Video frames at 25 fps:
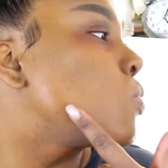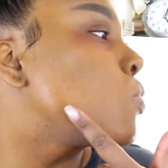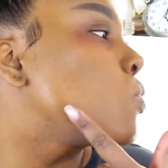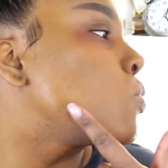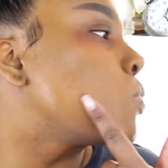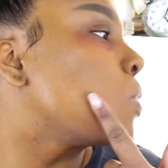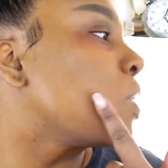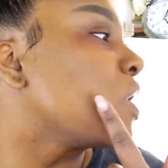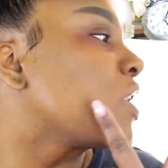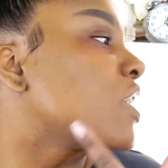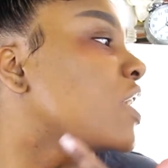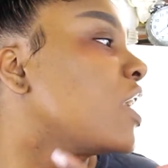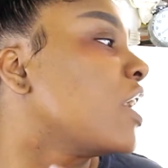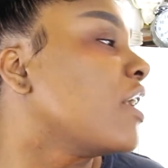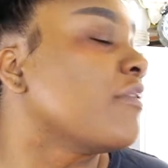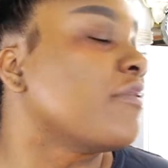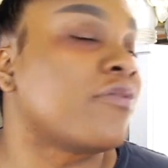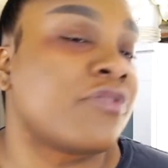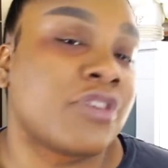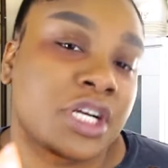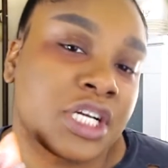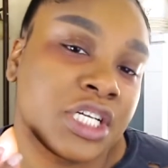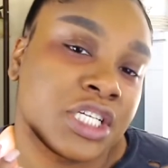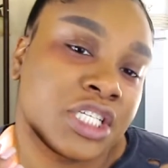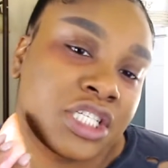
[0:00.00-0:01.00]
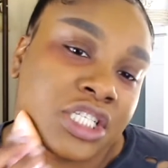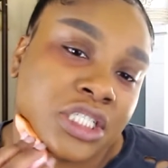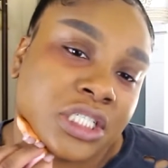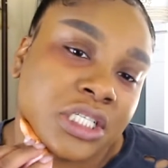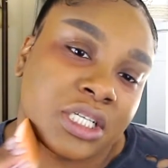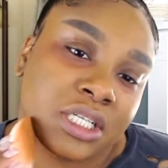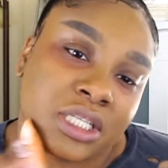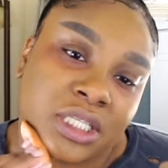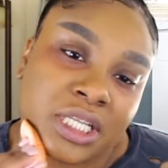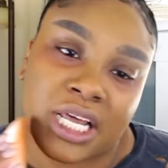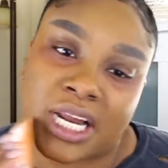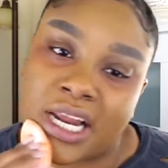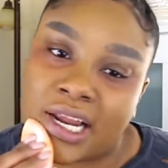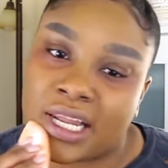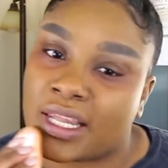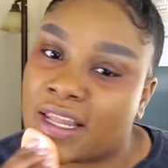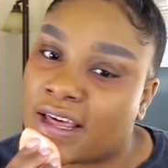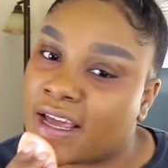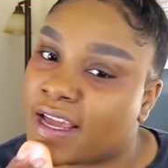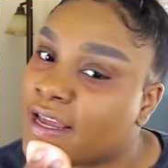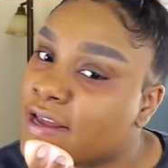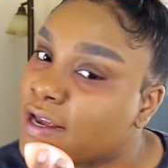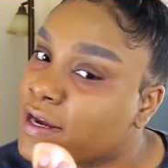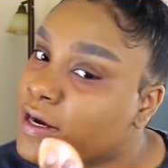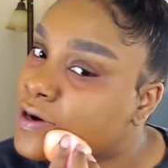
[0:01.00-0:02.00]
my coverage that I
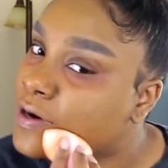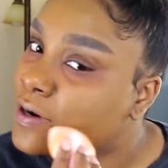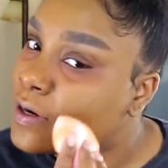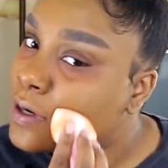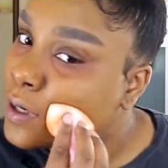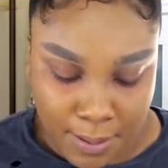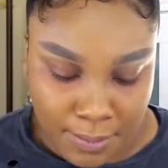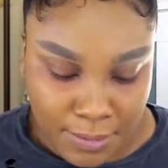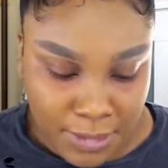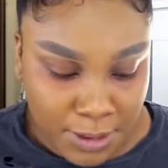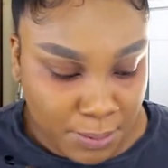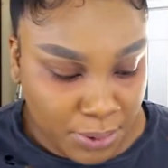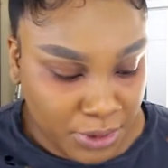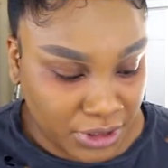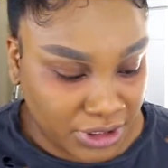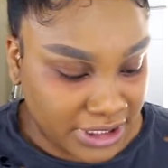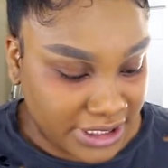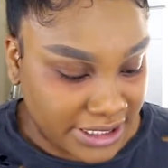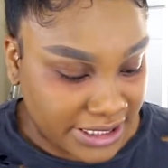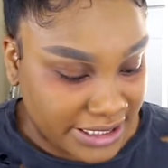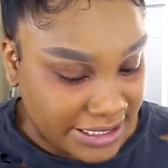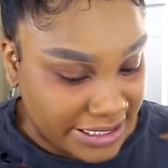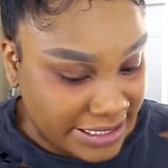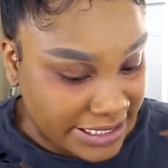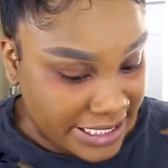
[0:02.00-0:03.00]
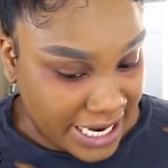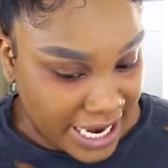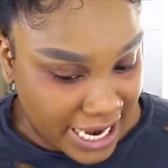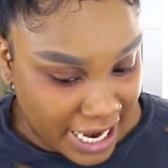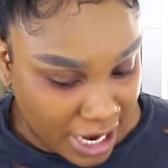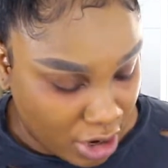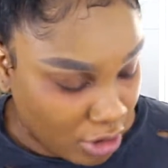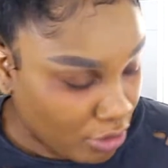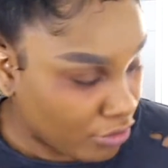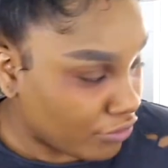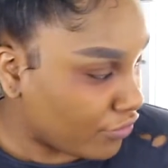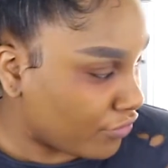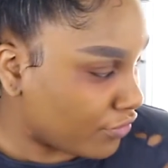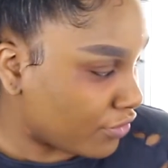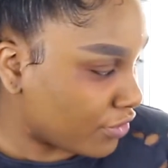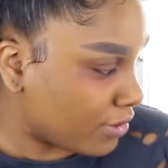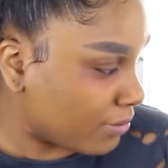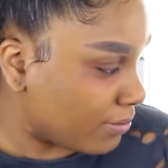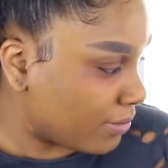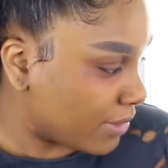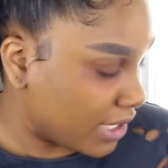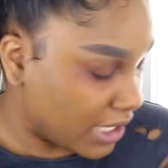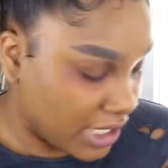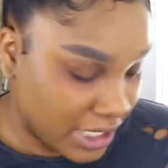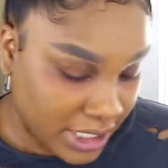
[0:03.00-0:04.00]
like. I'm gonna put this down for a
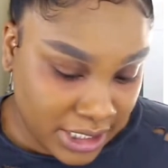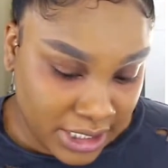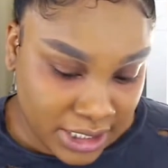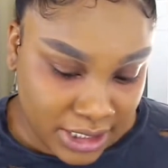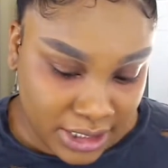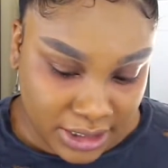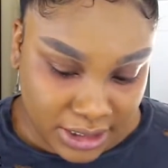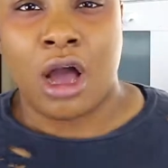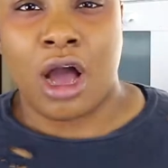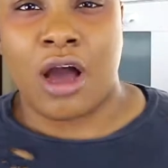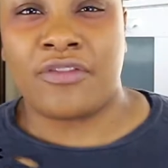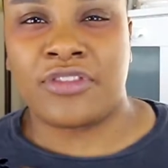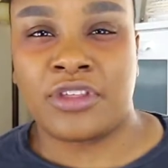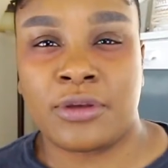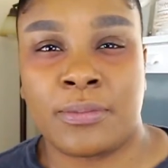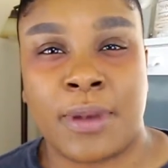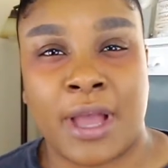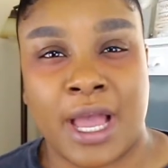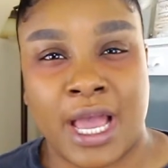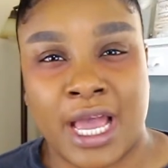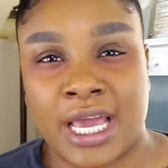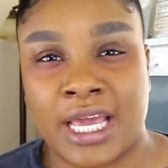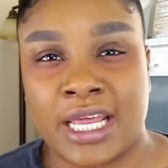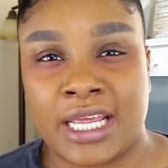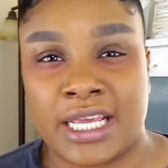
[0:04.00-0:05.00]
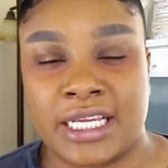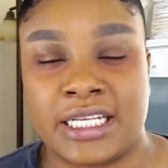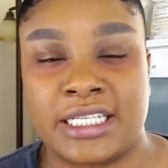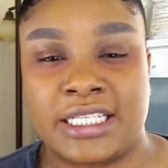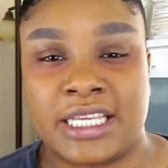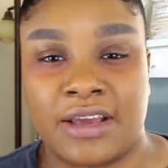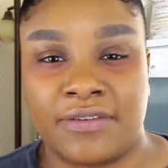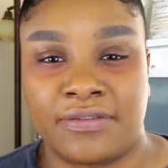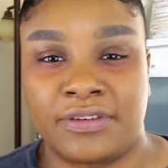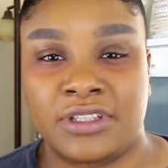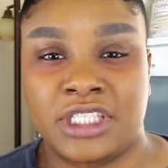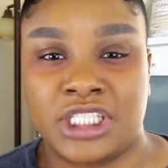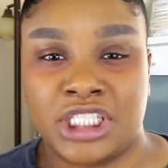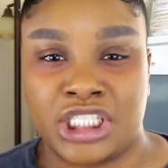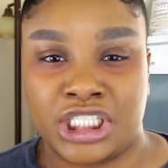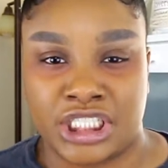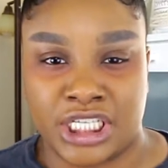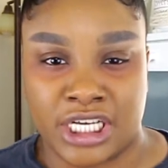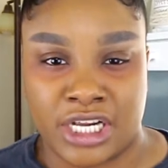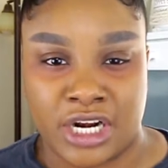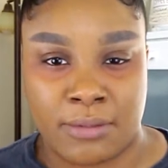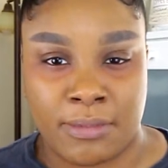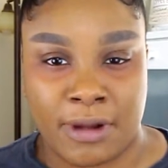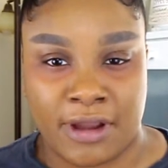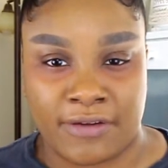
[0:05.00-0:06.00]
minute. Off the bat, it definitely
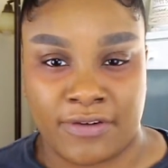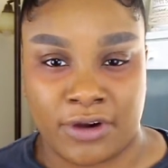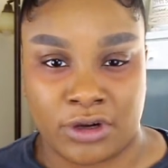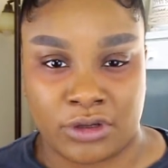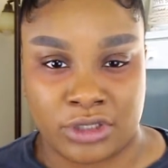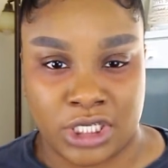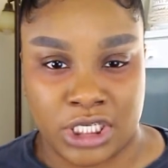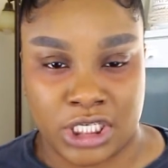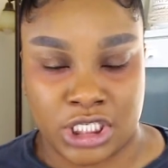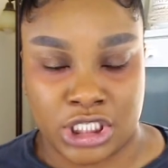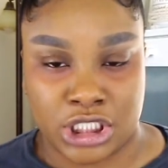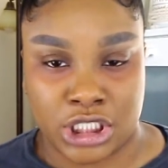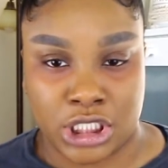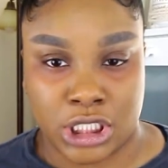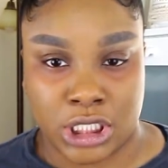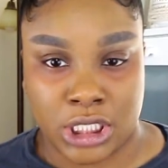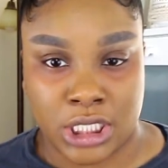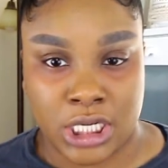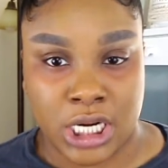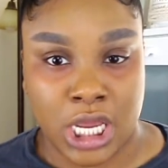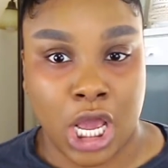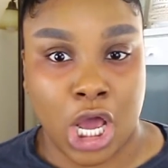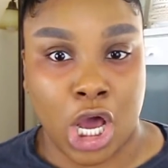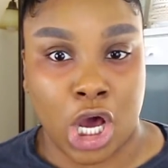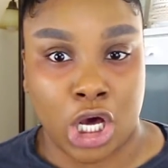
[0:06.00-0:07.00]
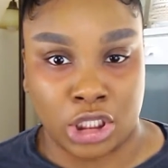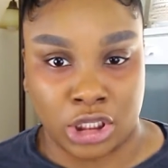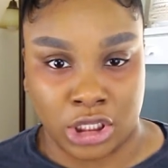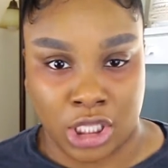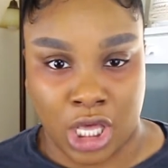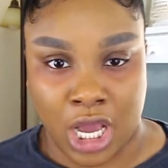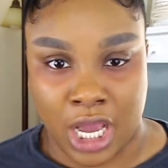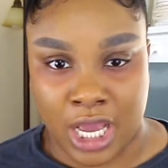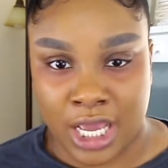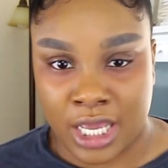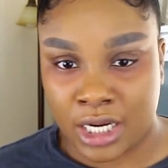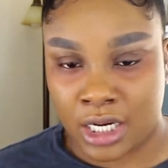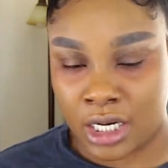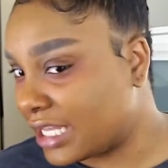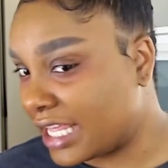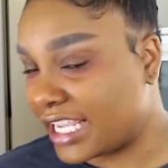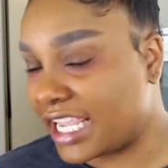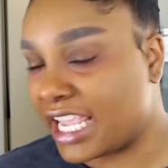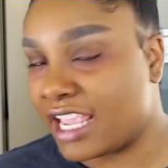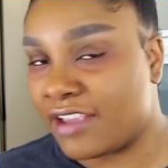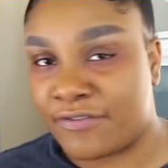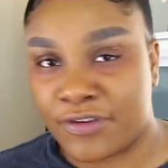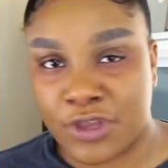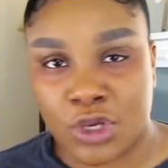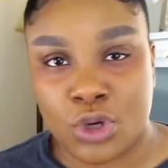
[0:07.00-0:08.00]
sheared out my foundation a lot. Like
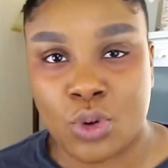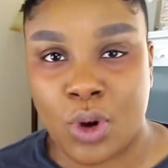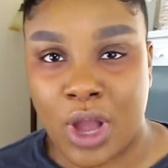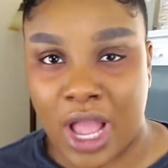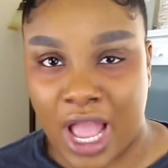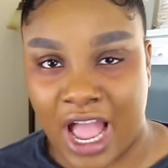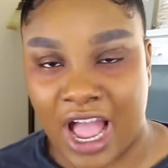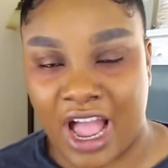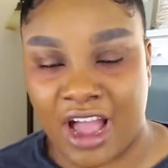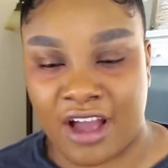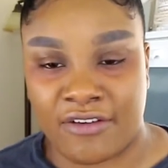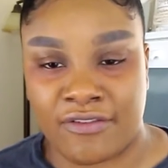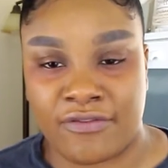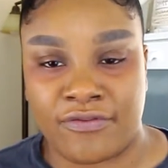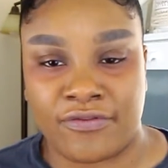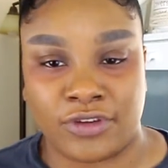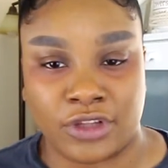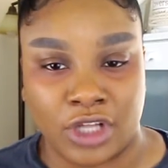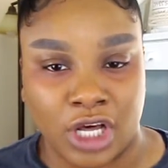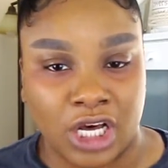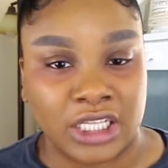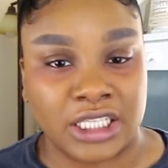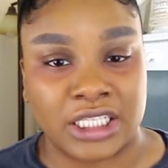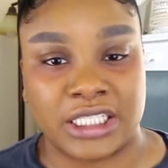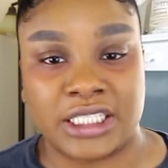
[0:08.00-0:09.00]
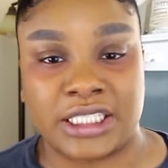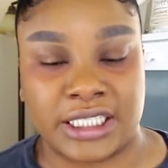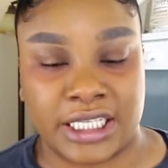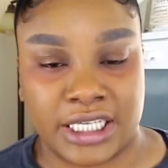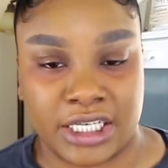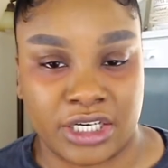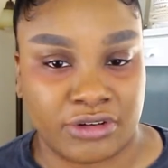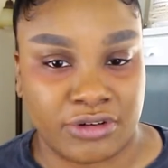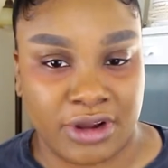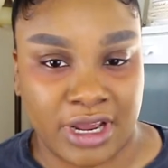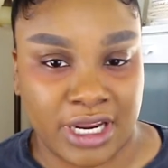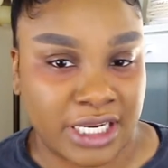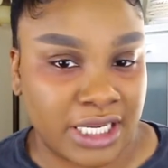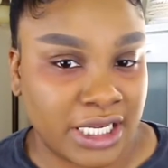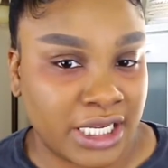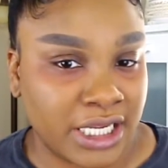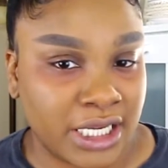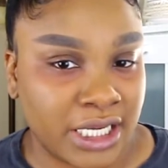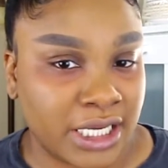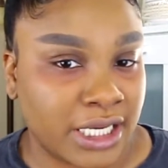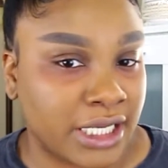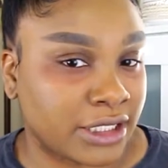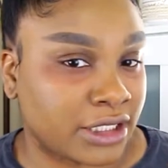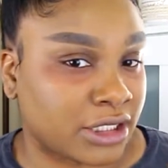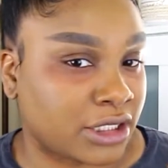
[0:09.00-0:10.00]
if you have flawless skin already,
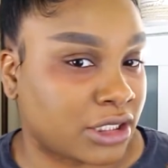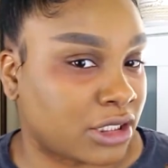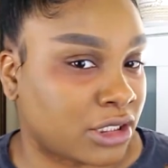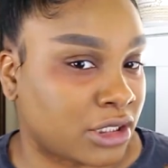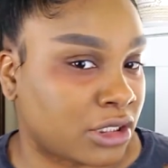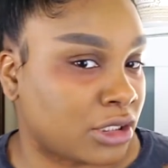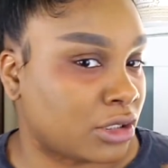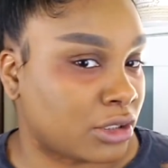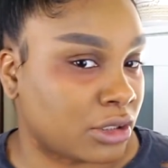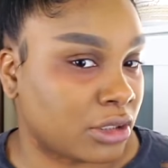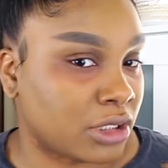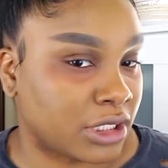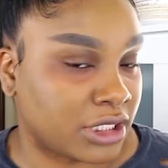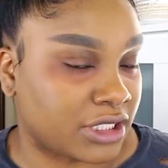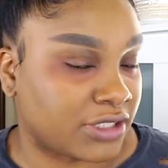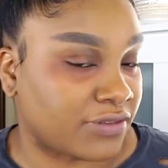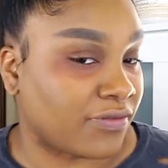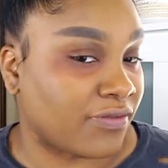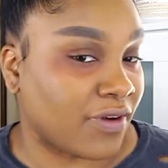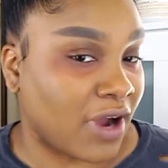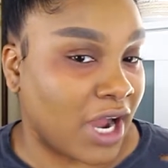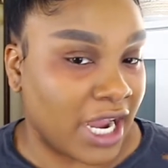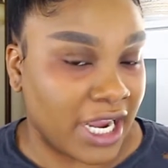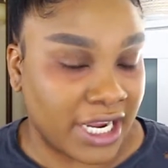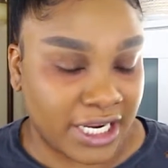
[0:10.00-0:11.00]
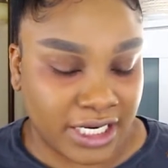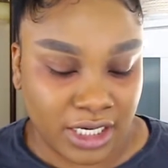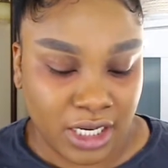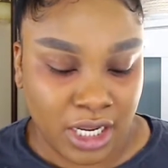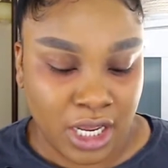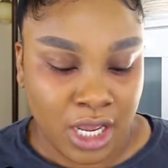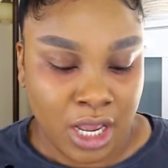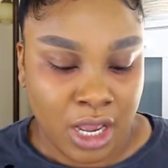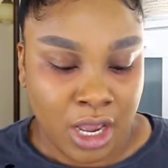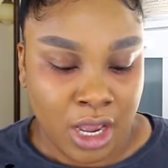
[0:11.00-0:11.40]
it's fine.